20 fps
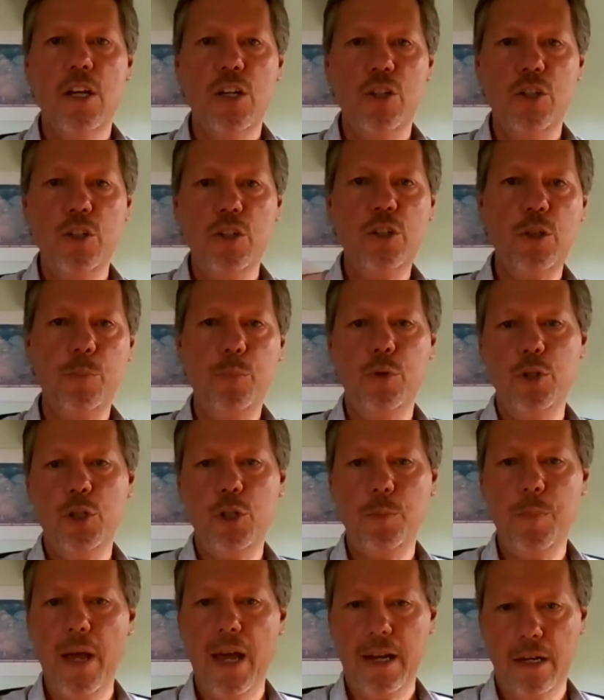Just to
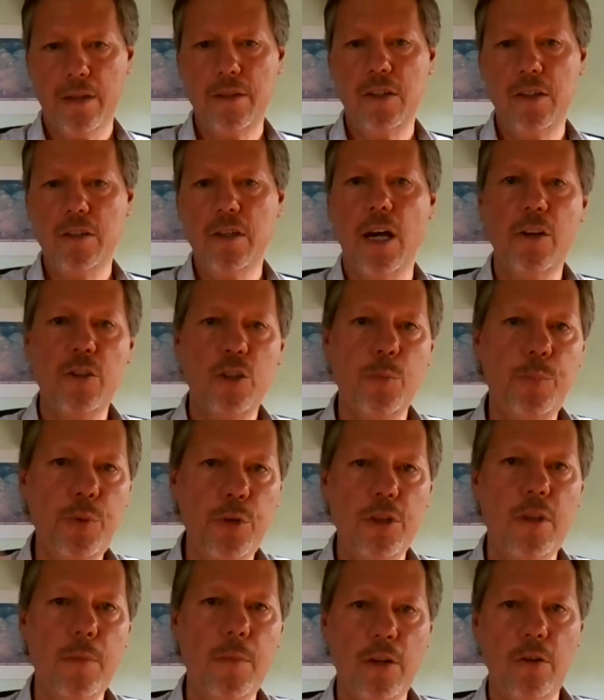push back on these guys, to
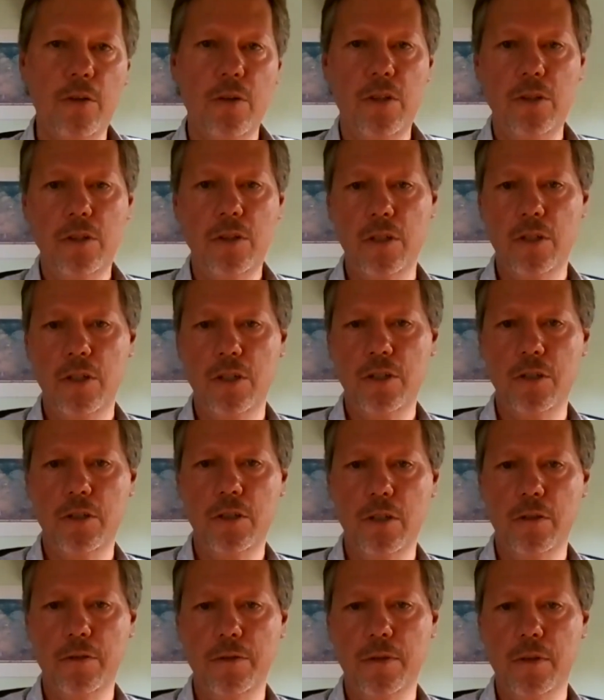put them under these
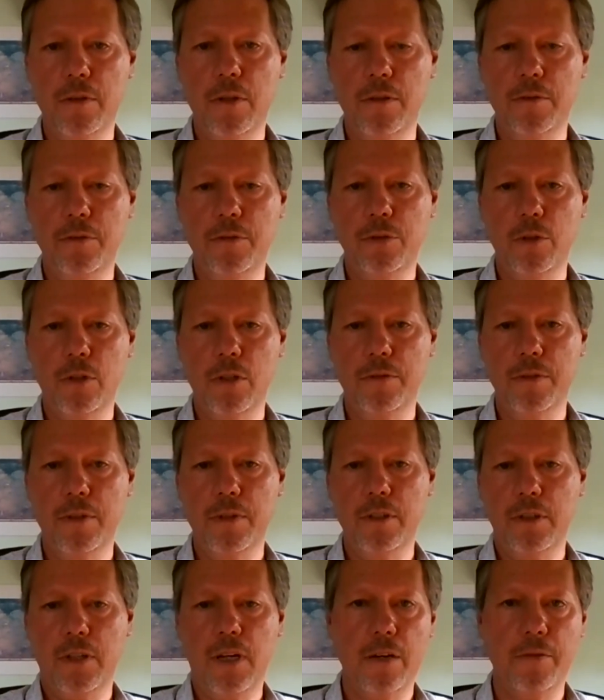conditions of, of sort of a
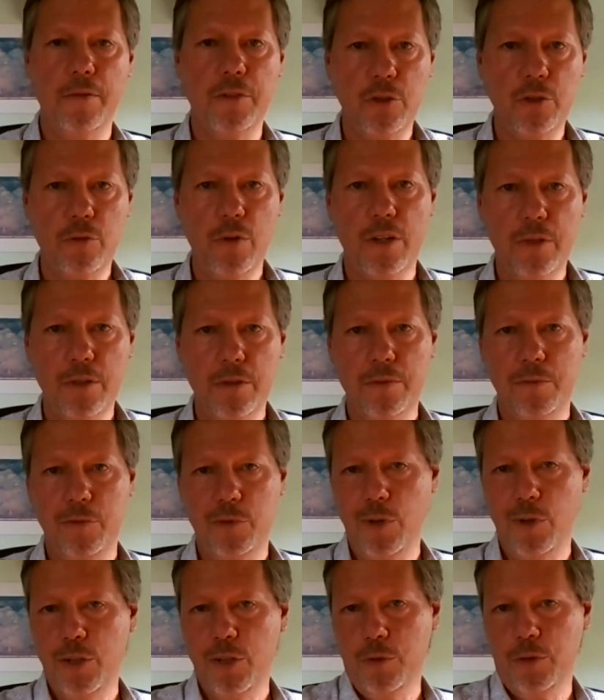uh, kind of a stress
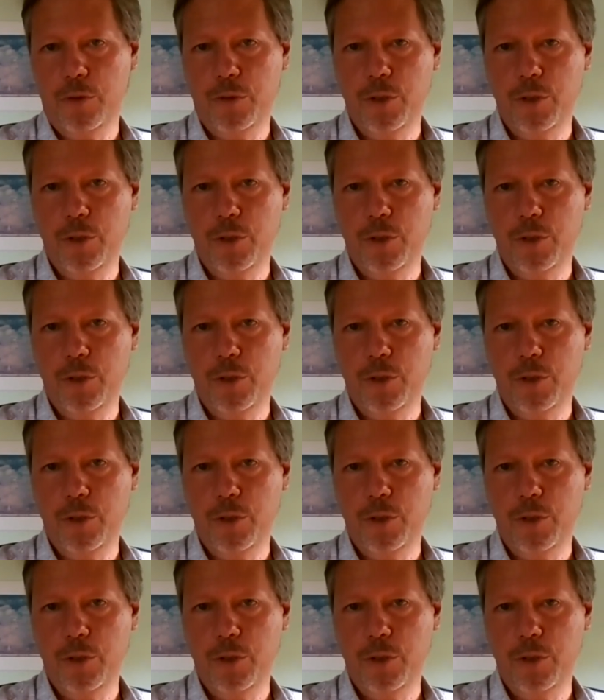stressful